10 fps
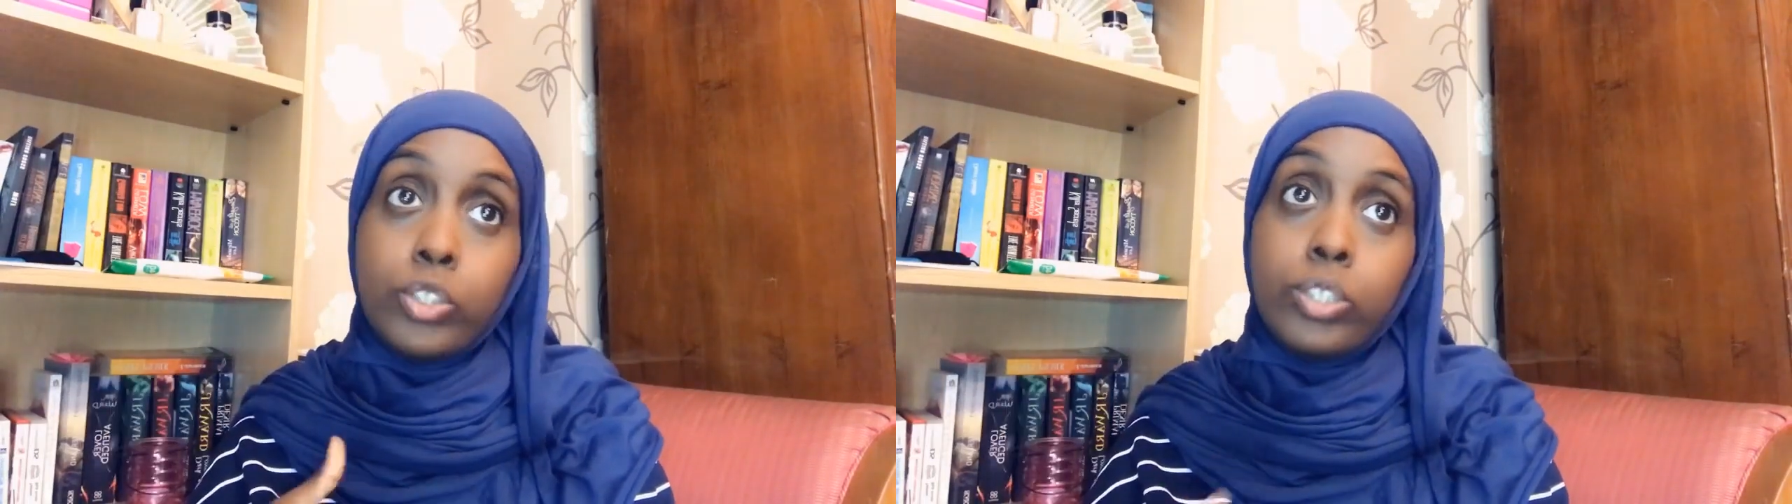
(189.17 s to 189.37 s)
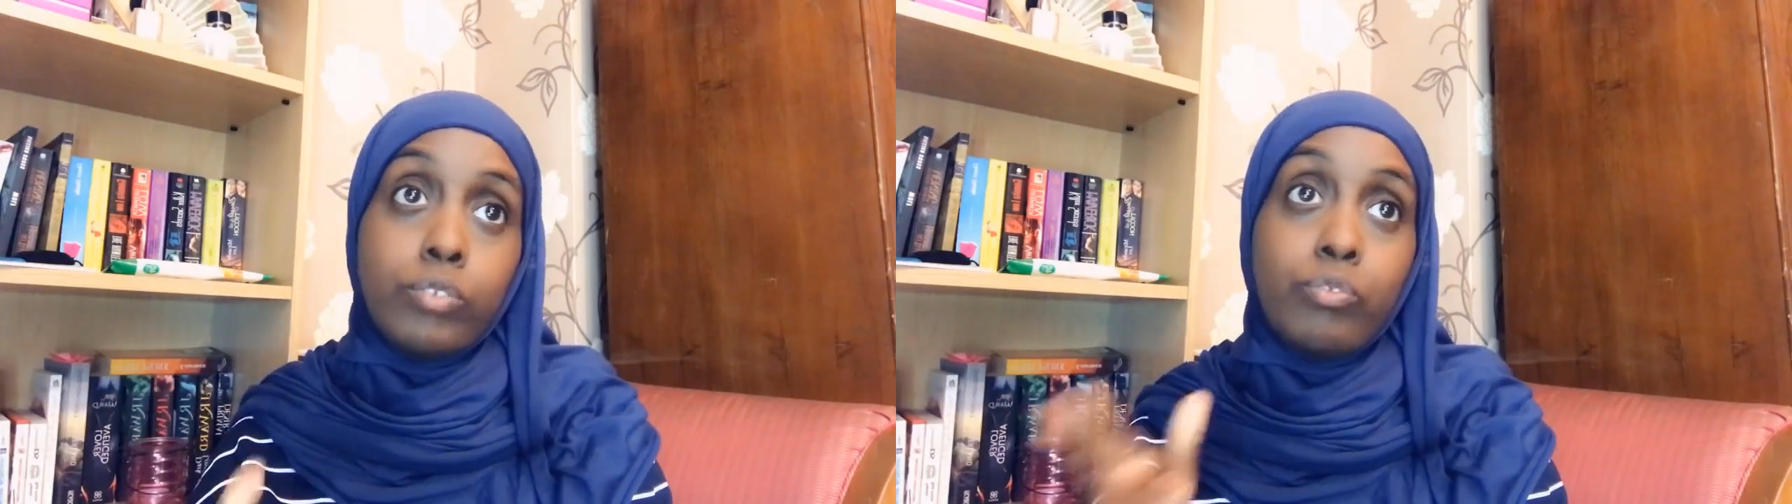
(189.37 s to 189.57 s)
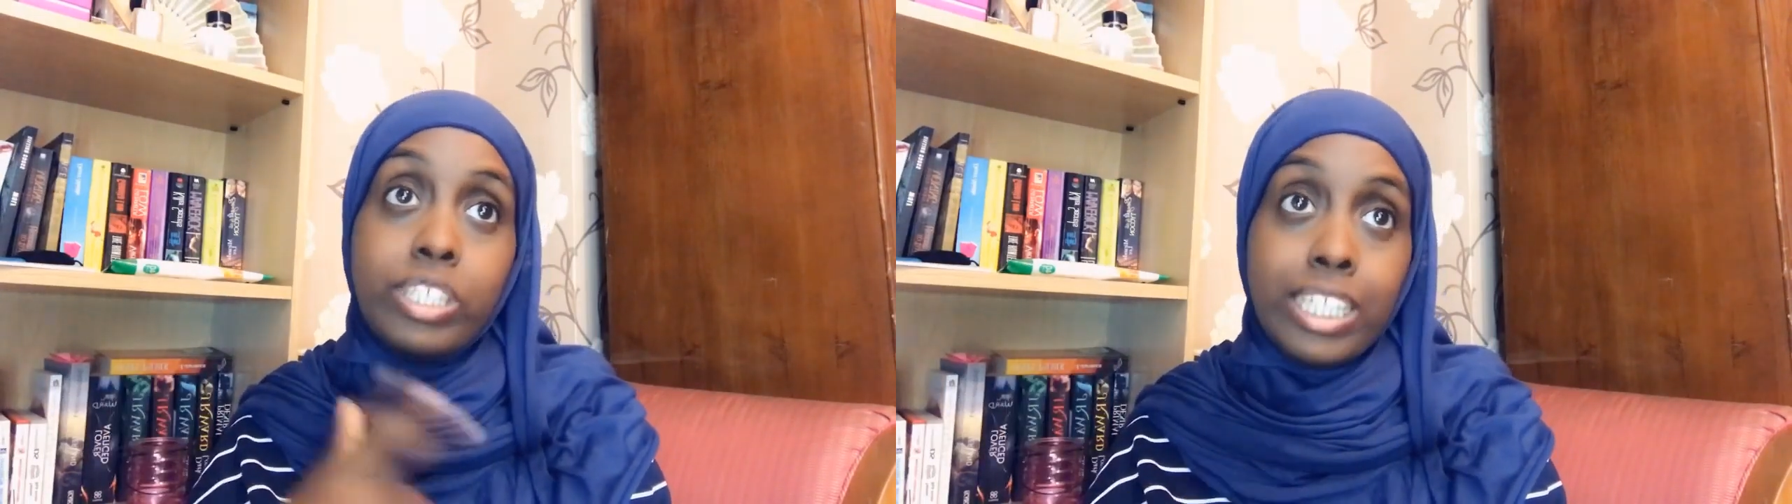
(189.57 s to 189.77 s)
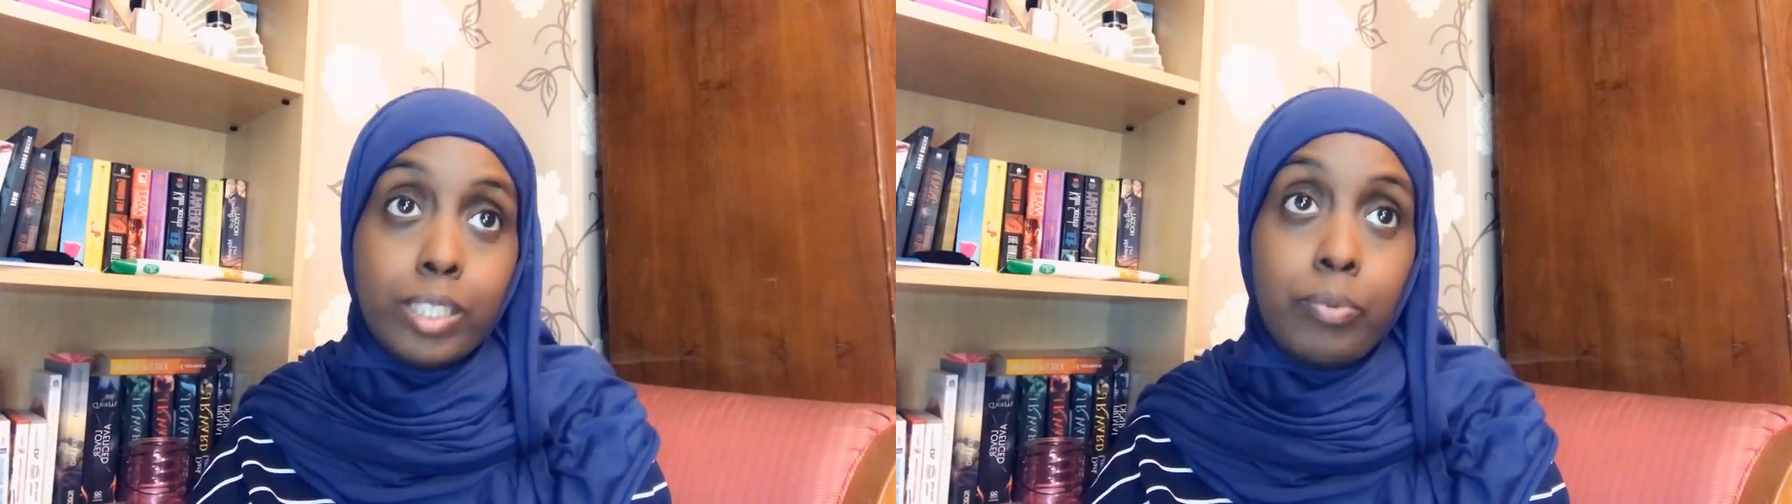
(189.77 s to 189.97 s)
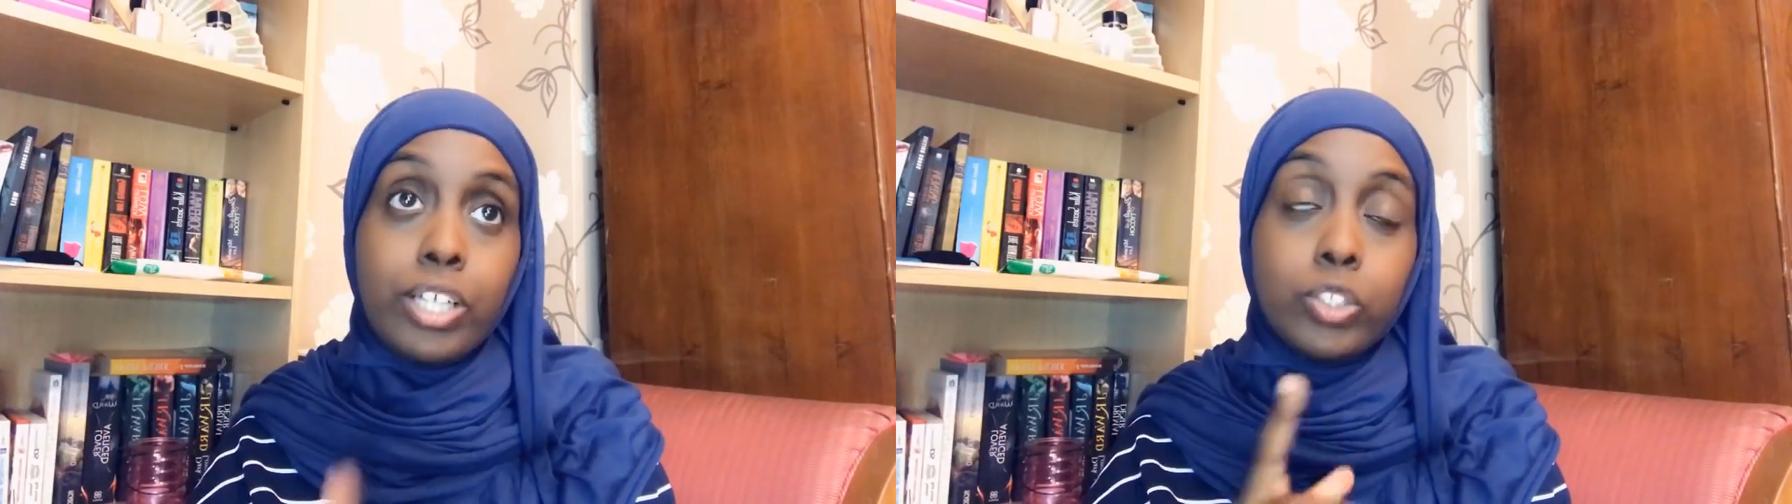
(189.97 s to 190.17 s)
then you can
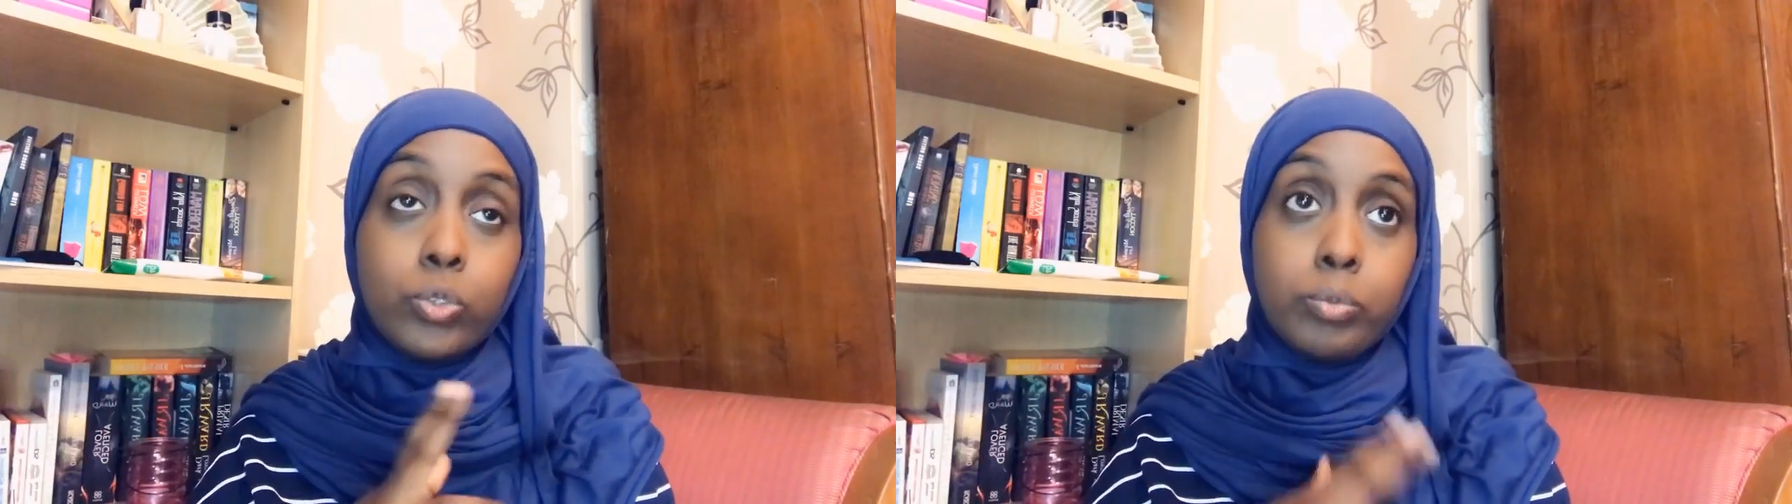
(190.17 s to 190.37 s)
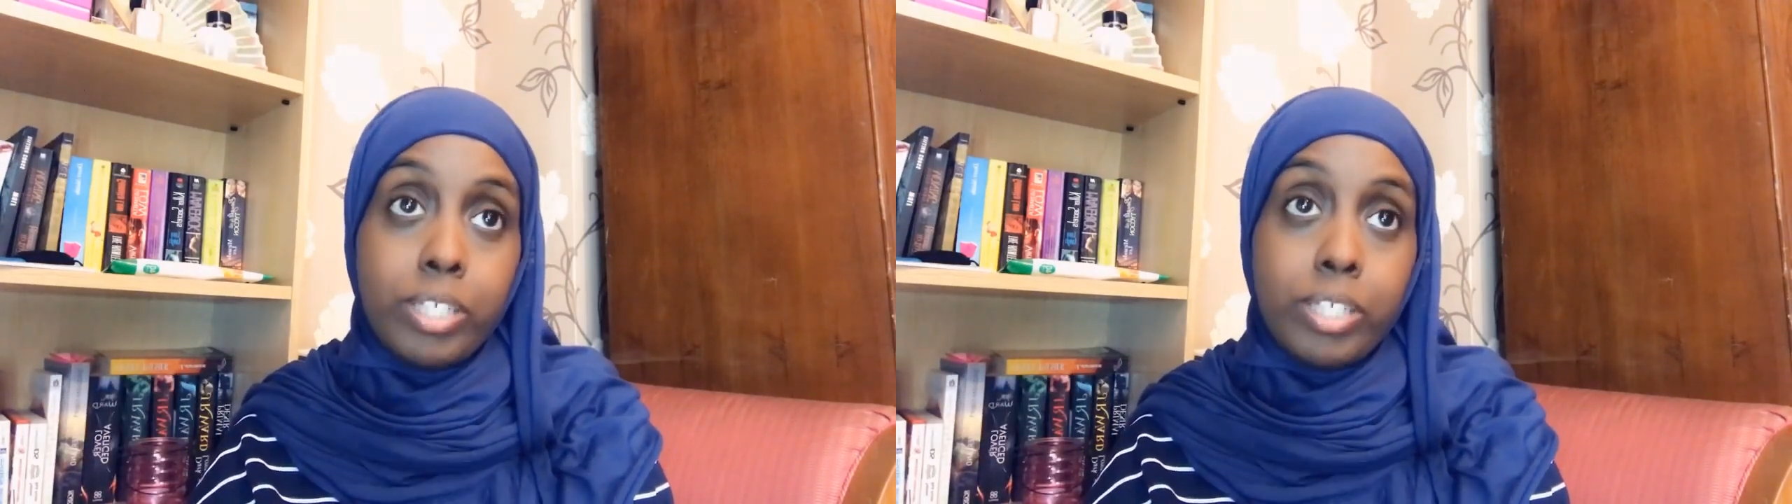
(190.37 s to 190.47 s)
retake the practical